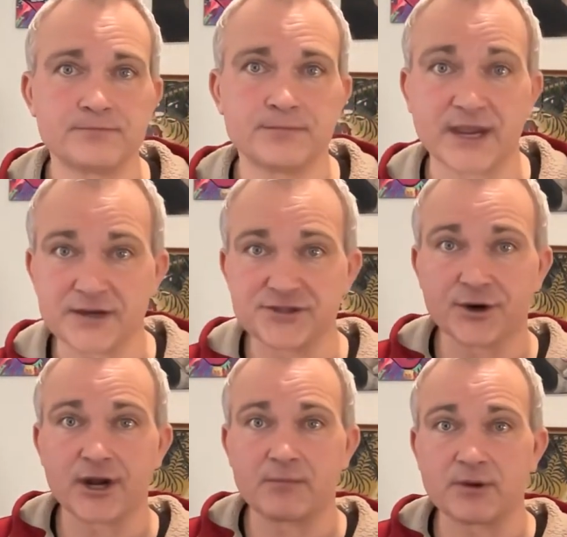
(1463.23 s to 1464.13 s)
because they're
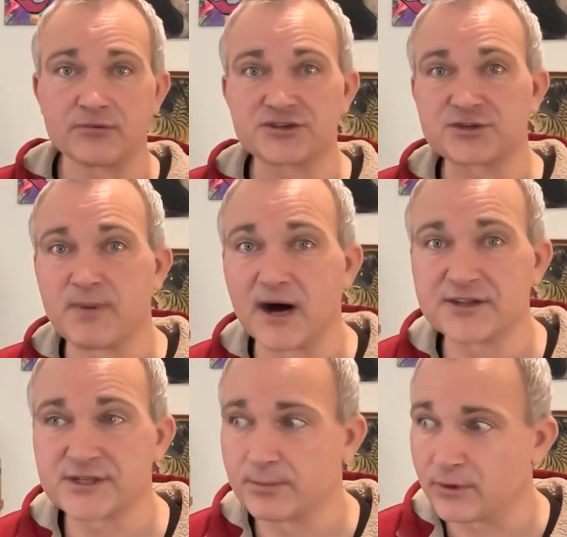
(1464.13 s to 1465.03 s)
going to be
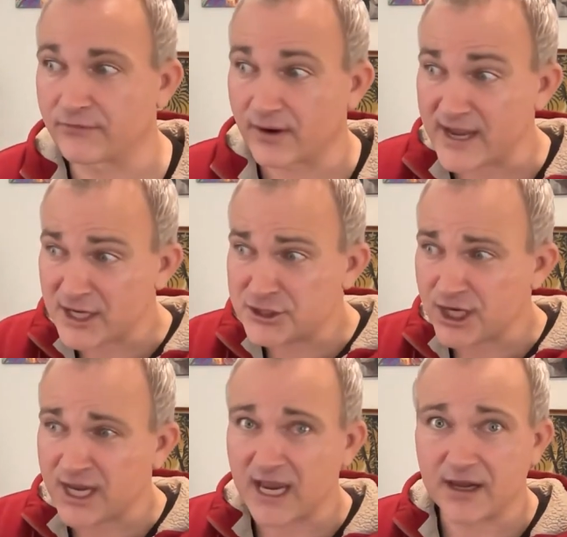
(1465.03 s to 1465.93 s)
responsible for
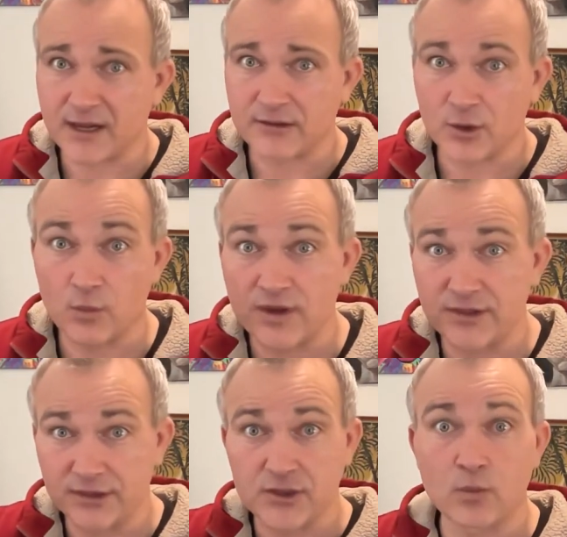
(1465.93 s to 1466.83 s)
educating the
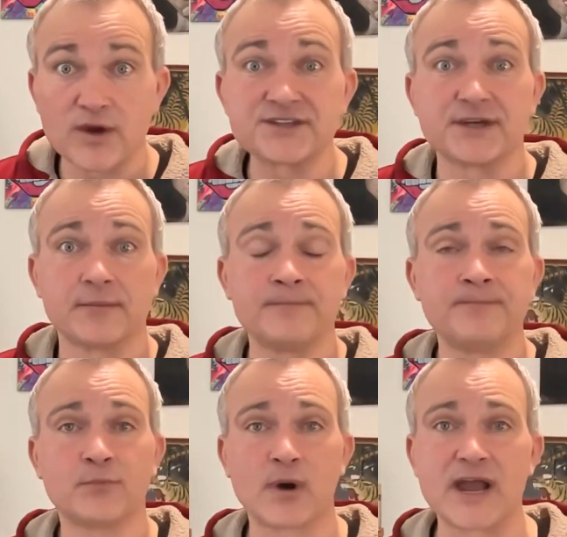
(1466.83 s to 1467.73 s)
like the wisdom
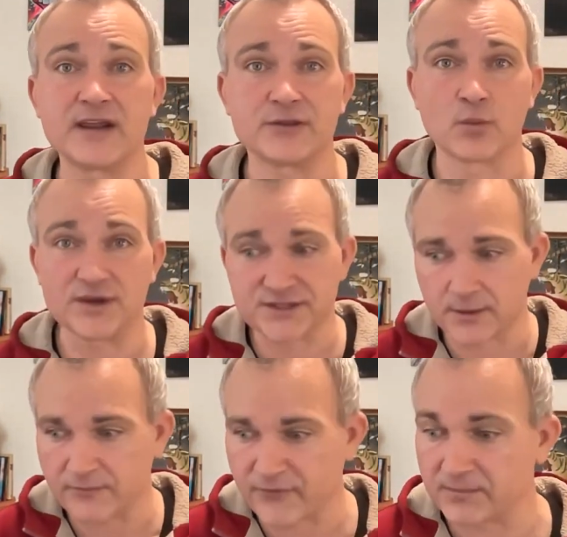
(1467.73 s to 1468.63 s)
right the
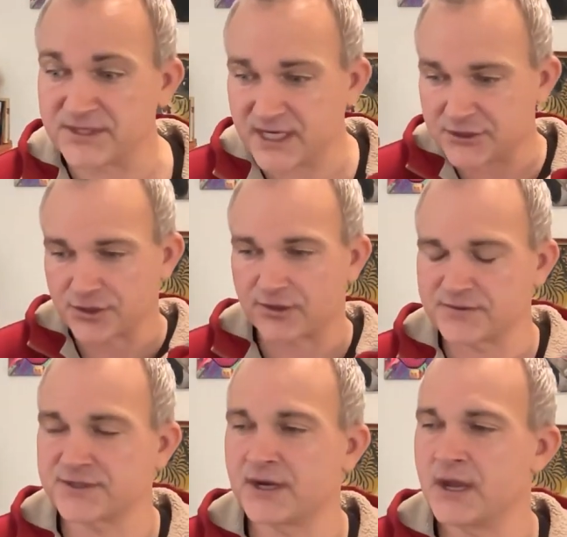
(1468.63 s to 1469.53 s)
wisdom from
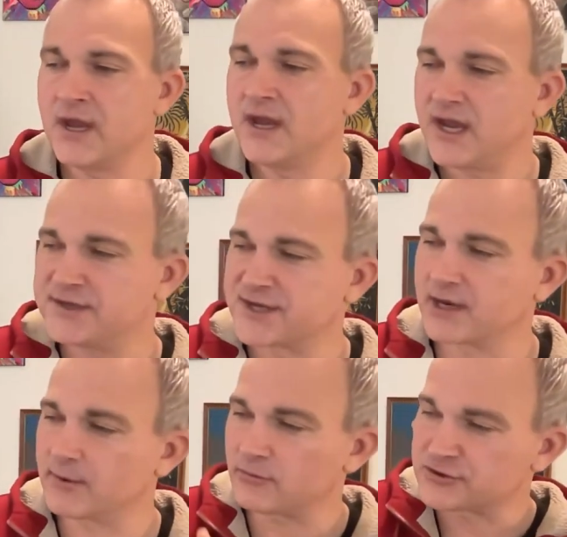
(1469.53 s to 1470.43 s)
teachers is going
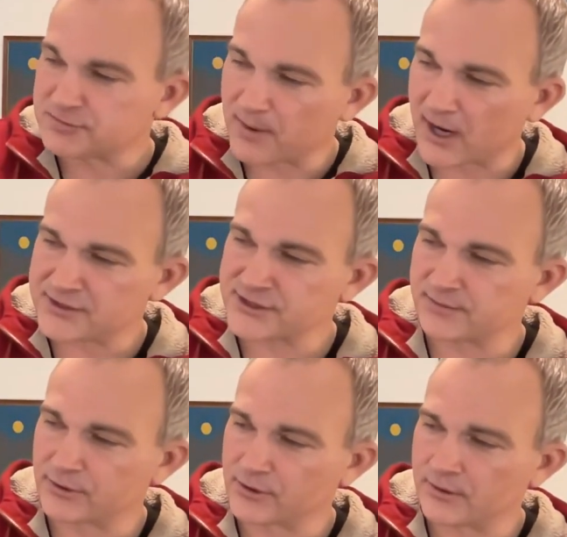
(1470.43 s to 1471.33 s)
to be
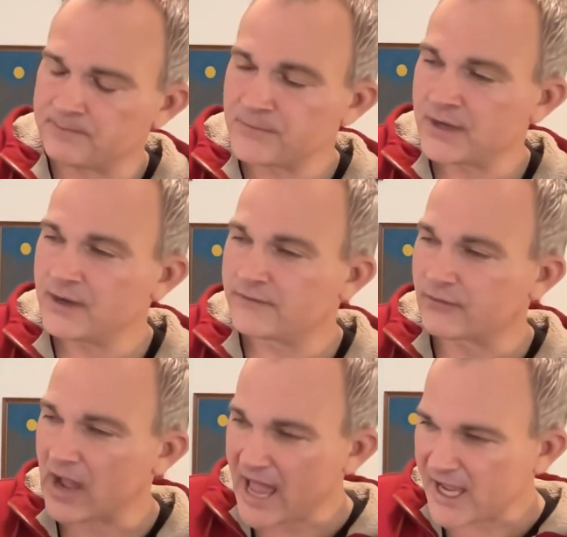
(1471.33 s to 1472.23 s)
responsible
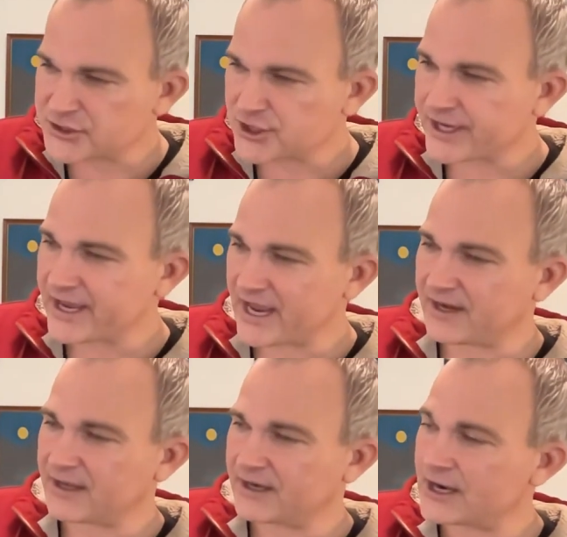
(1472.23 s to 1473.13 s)
for
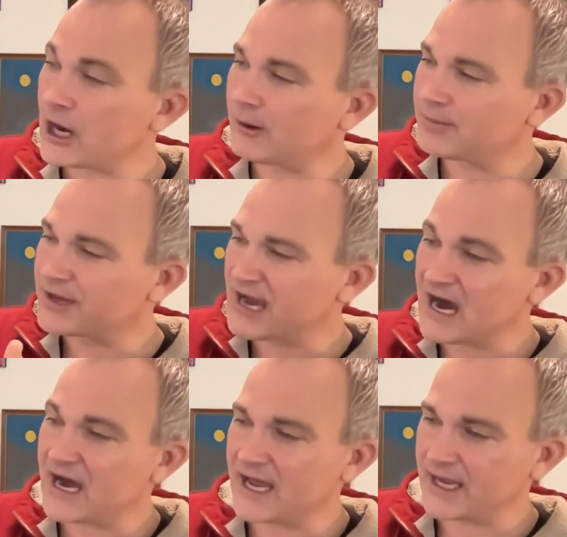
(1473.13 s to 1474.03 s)
educating and help
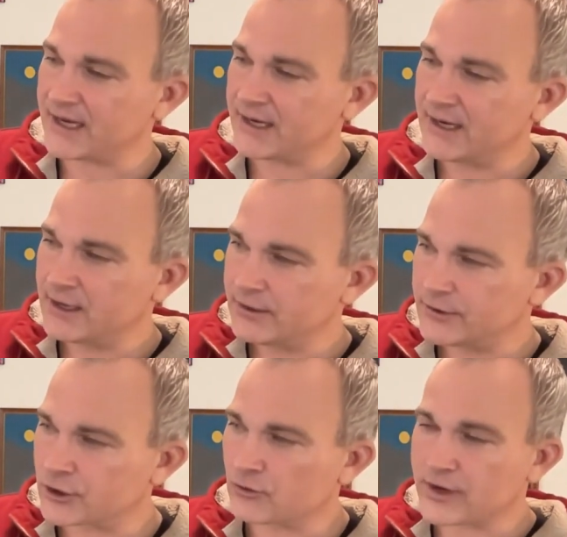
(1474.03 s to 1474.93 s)
guide
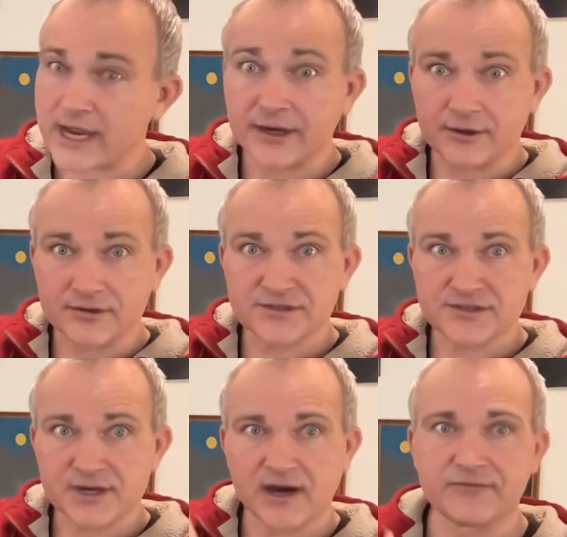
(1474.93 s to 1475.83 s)
the
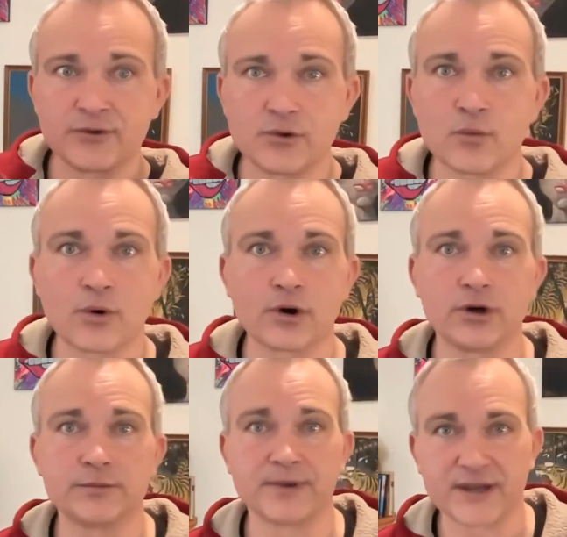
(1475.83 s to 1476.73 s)
creators of the new
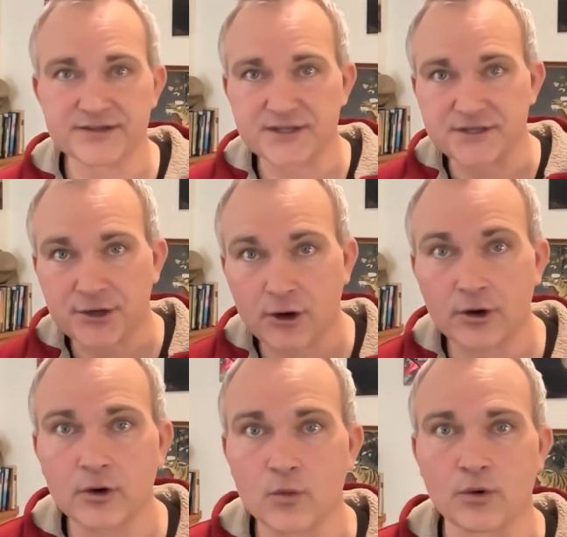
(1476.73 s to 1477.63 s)
world because this
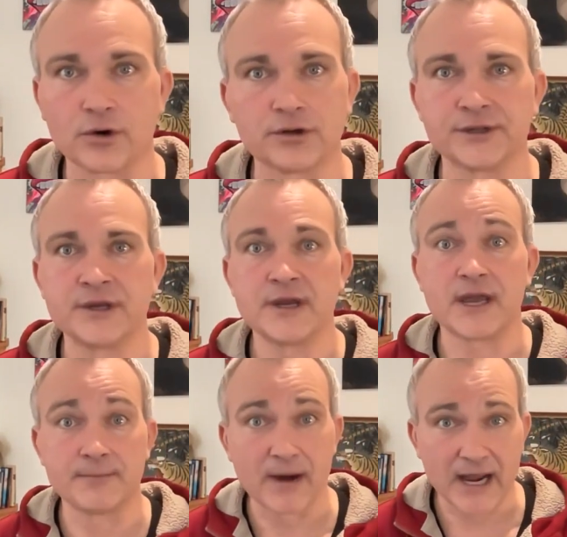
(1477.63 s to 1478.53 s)
current world
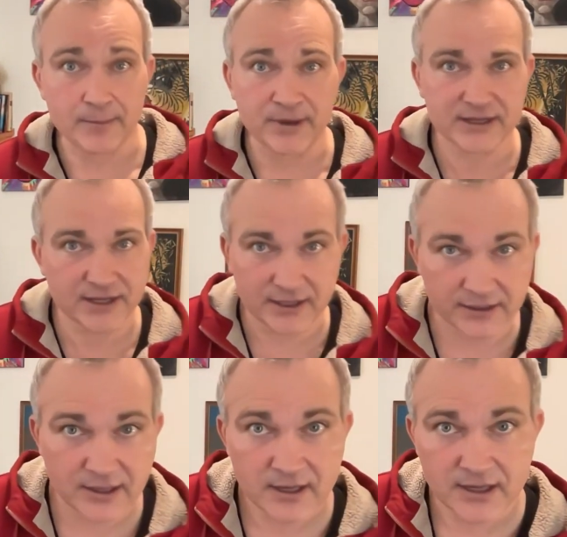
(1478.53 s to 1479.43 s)
in my
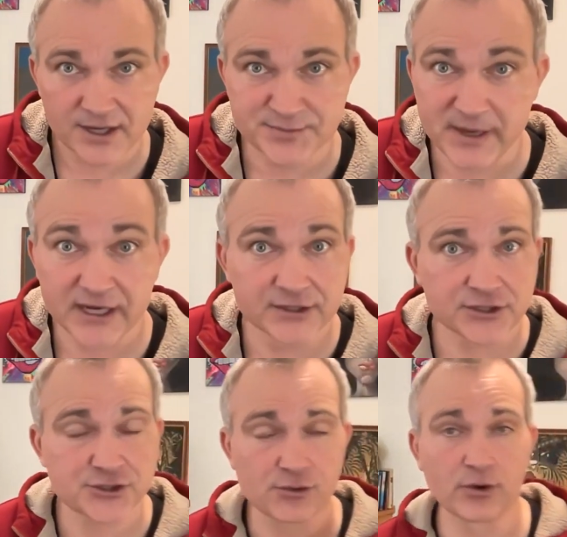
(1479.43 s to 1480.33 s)
opinion is being
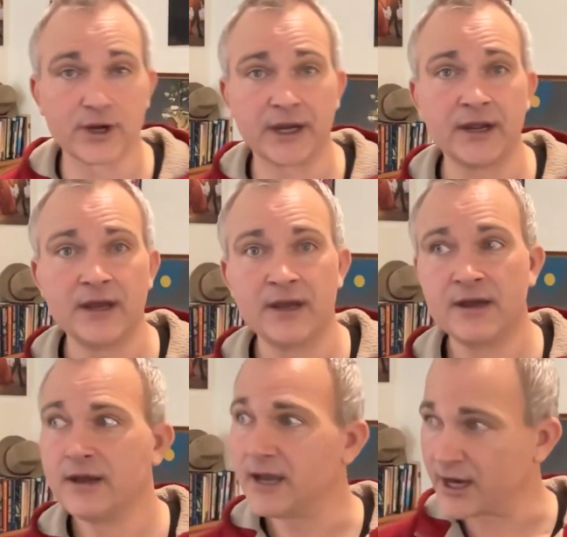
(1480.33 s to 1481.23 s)
destroyed
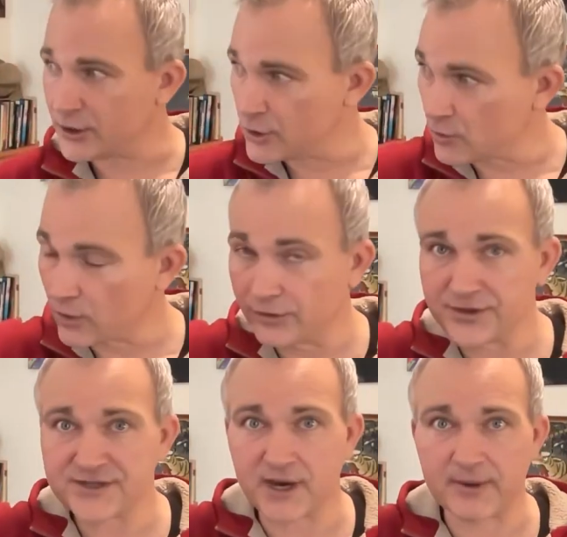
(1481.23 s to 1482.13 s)
and a new world
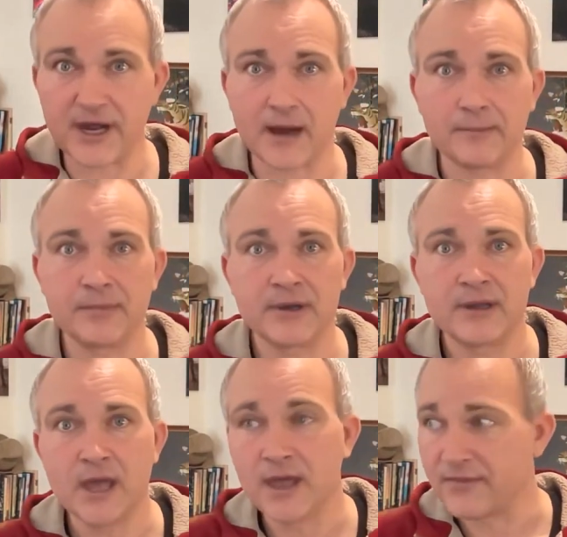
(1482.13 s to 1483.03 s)
is coming up
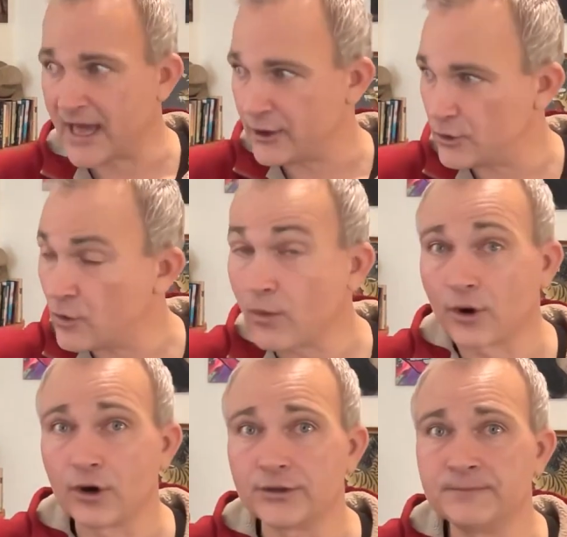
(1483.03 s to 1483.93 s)
that new
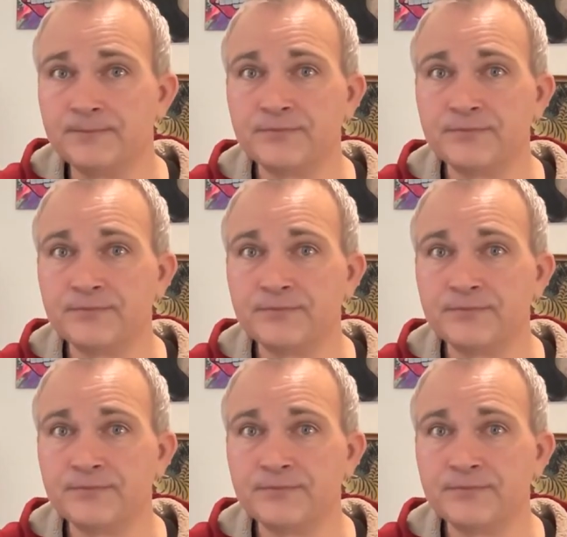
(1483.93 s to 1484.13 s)
world